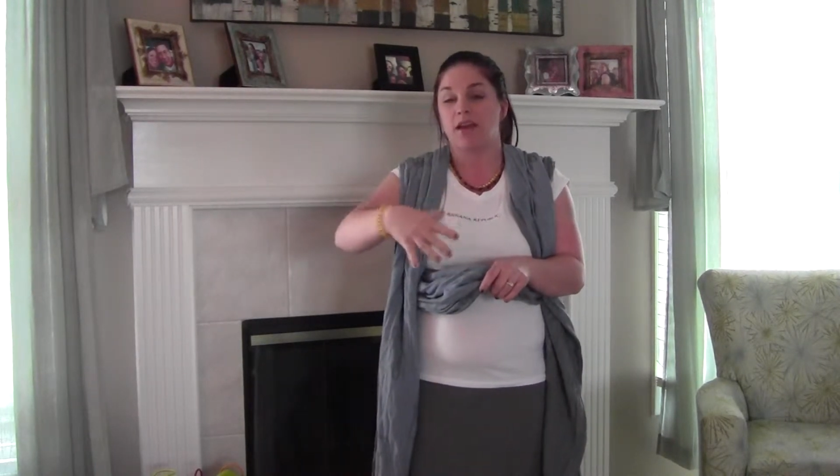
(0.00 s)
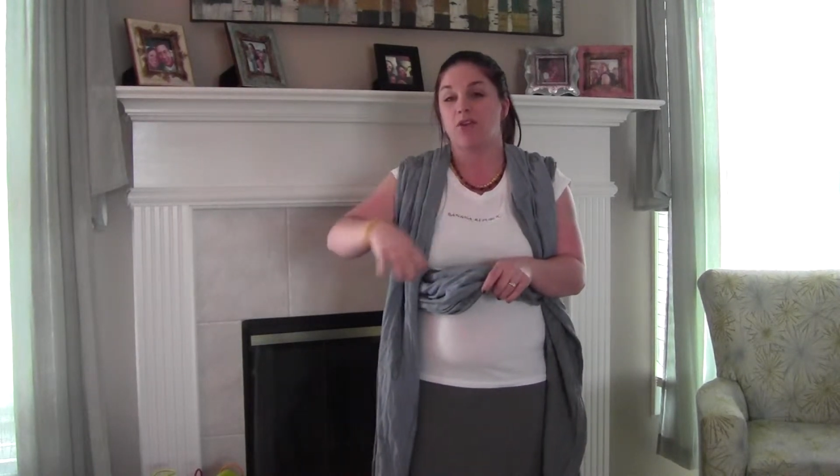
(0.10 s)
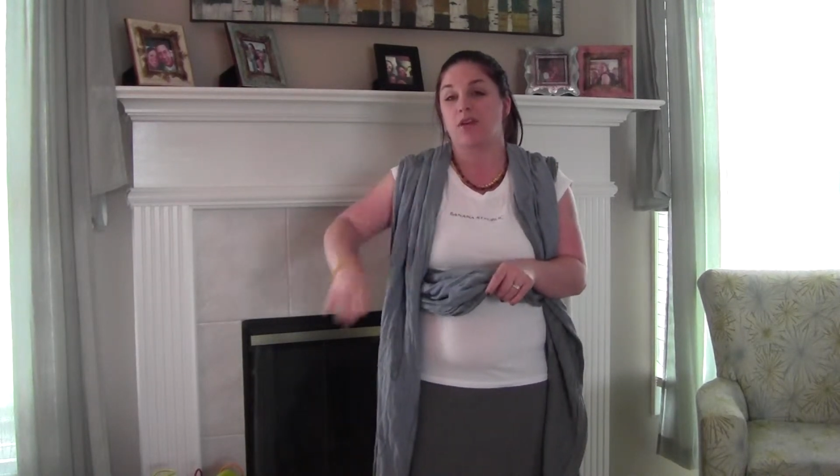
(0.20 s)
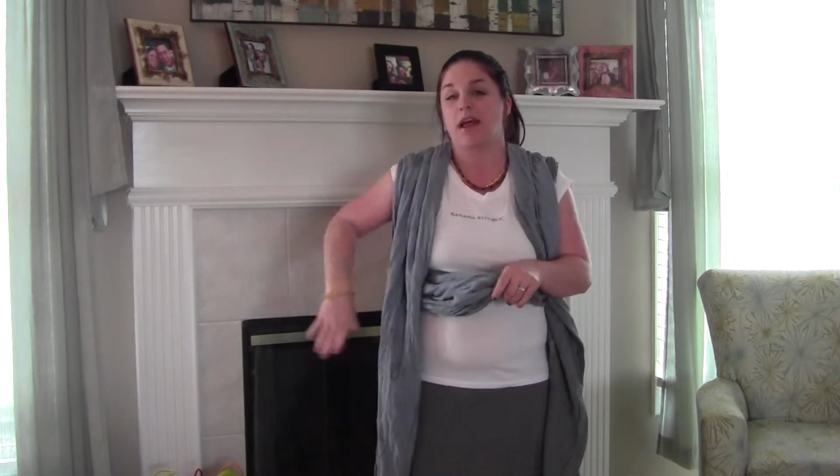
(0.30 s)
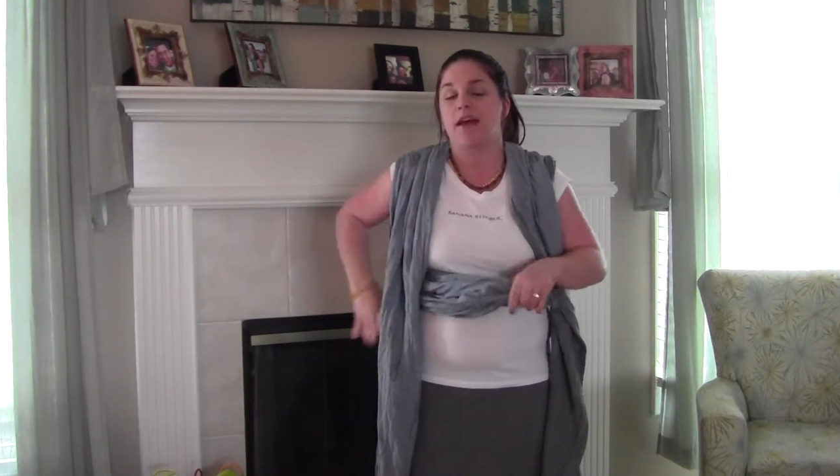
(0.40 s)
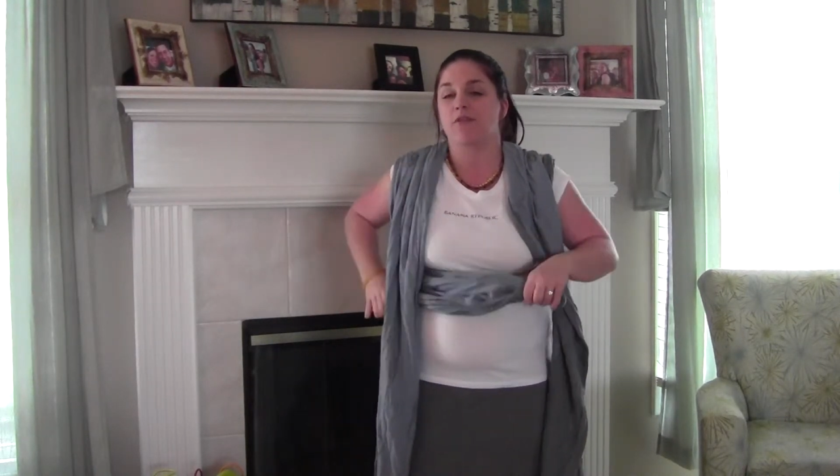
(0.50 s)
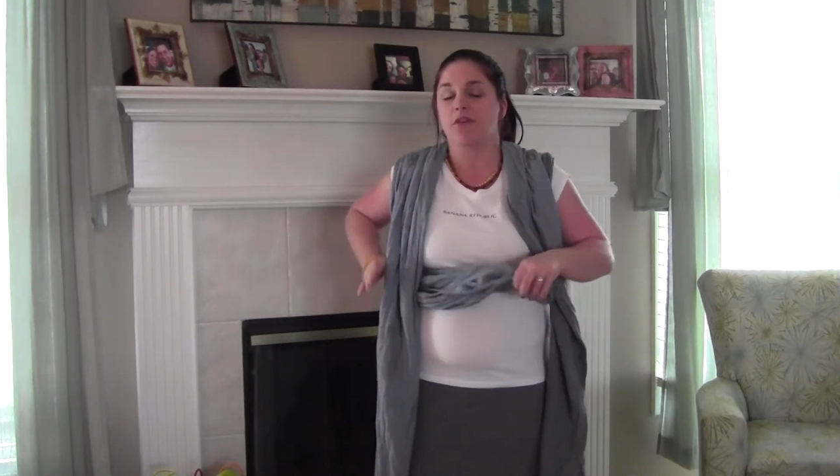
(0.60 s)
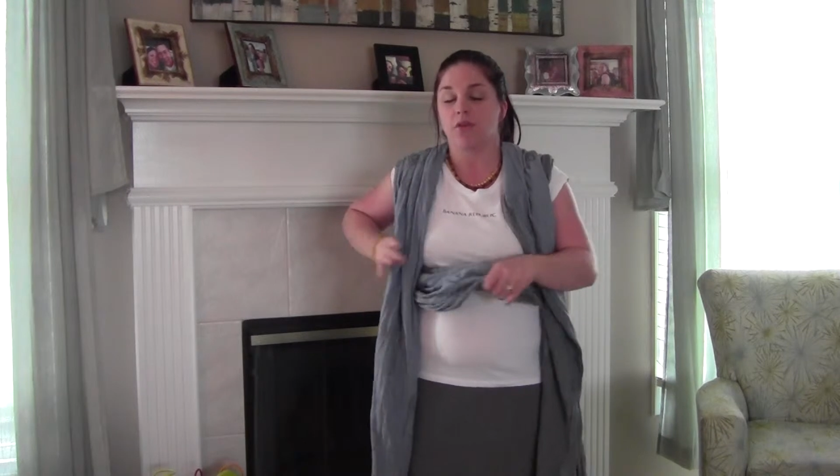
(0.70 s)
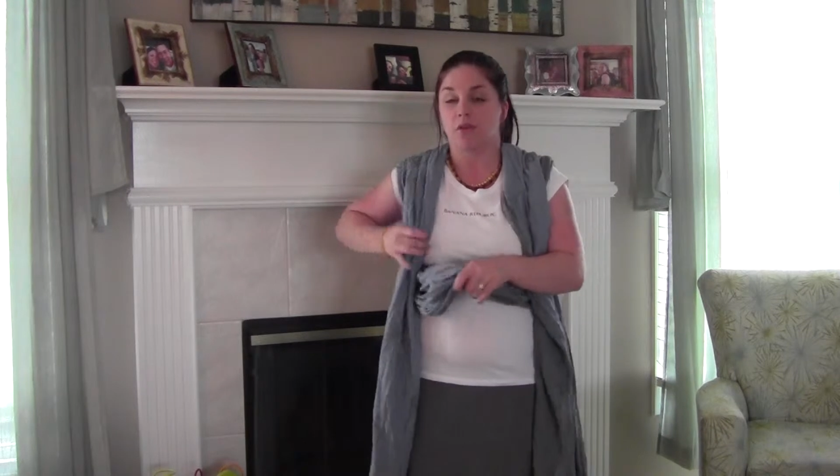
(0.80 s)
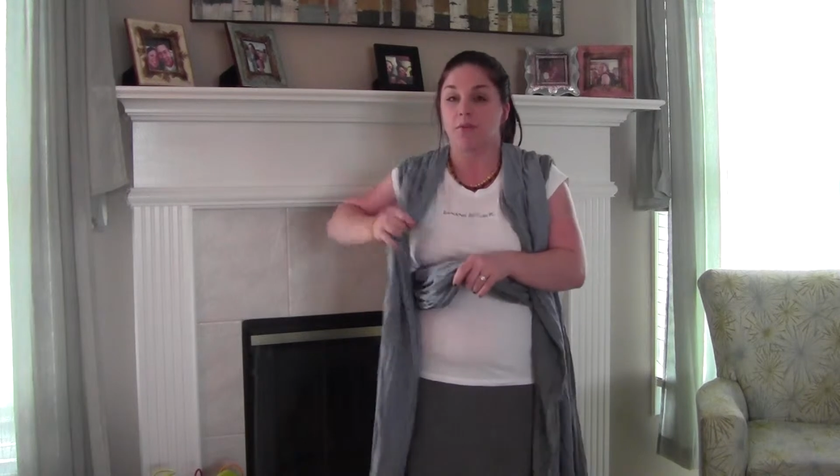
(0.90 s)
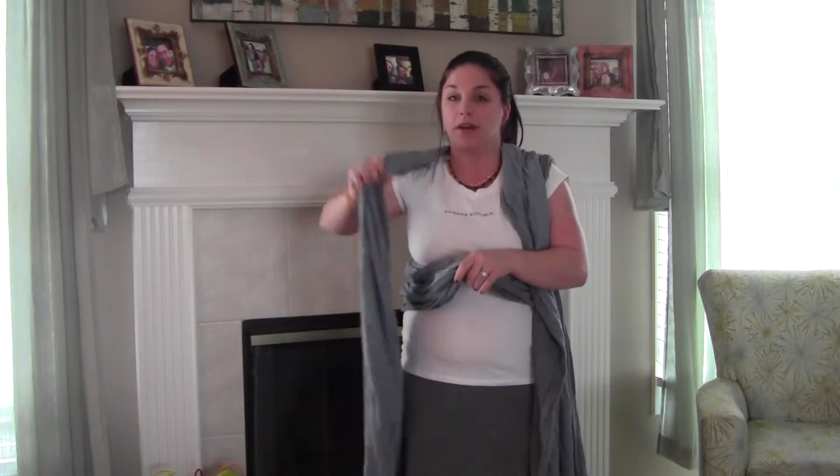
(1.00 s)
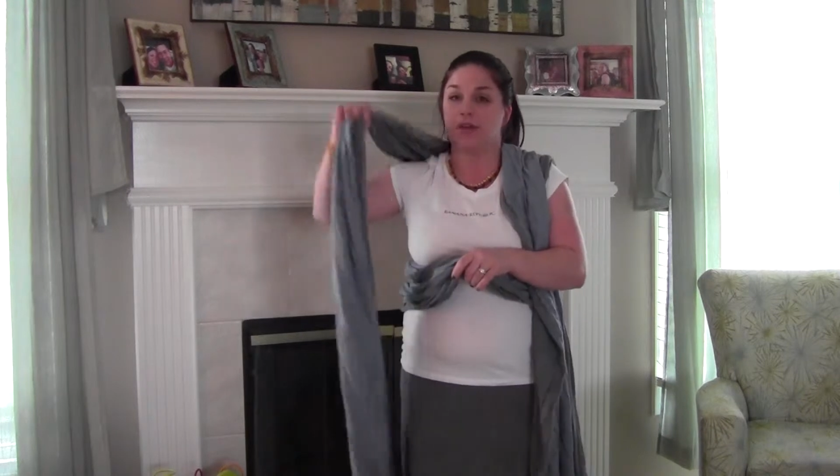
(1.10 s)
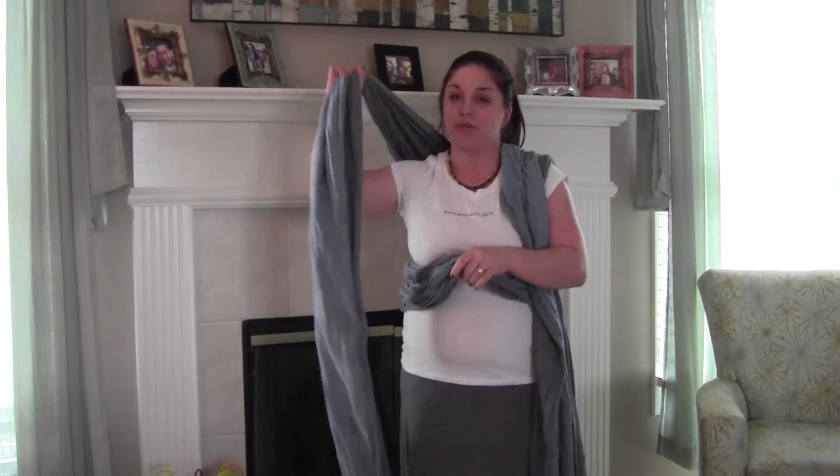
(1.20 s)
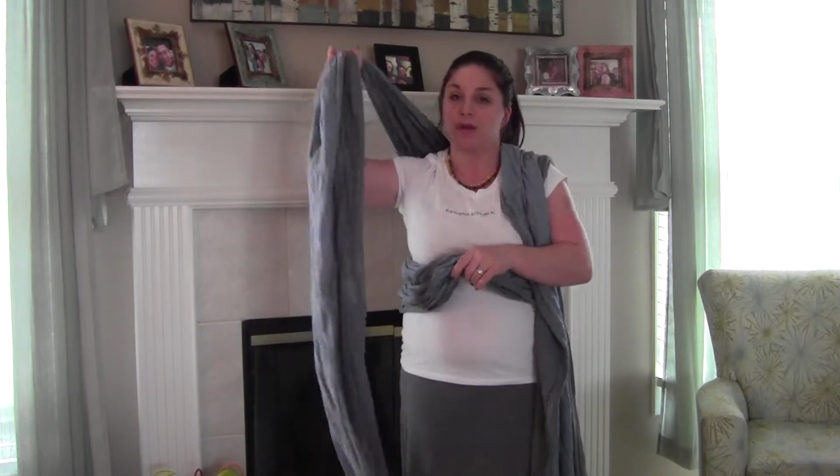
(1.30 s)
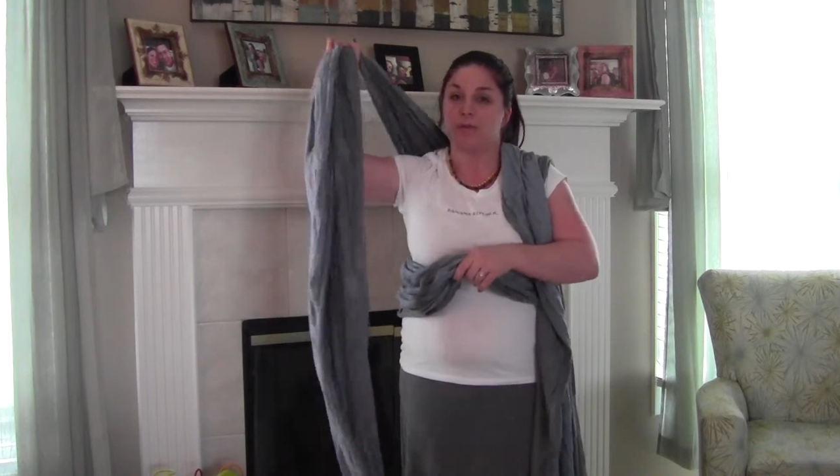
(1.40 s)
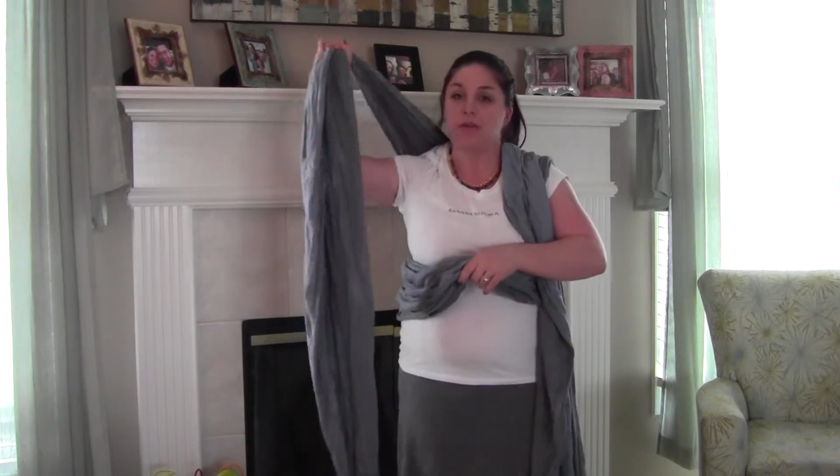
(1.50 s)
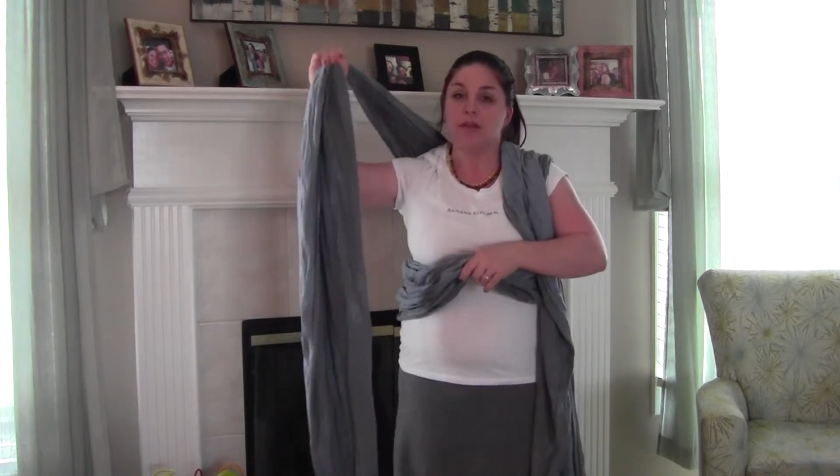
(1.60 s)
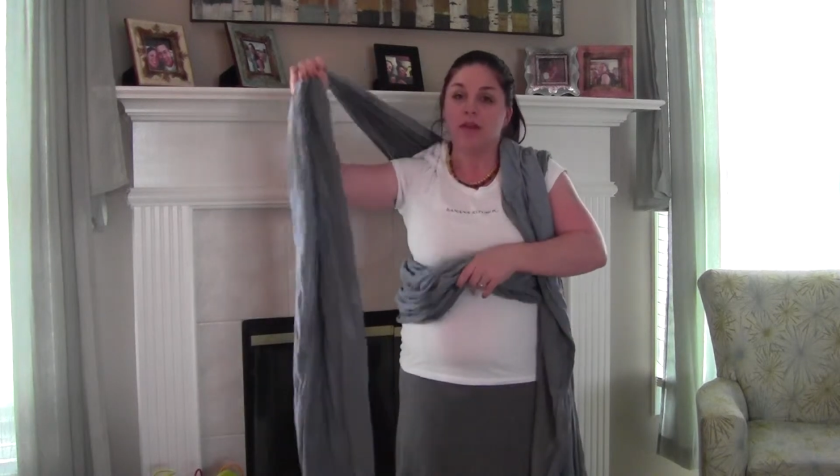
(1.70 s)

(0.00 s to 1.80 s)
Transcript: you're going to run into trouble.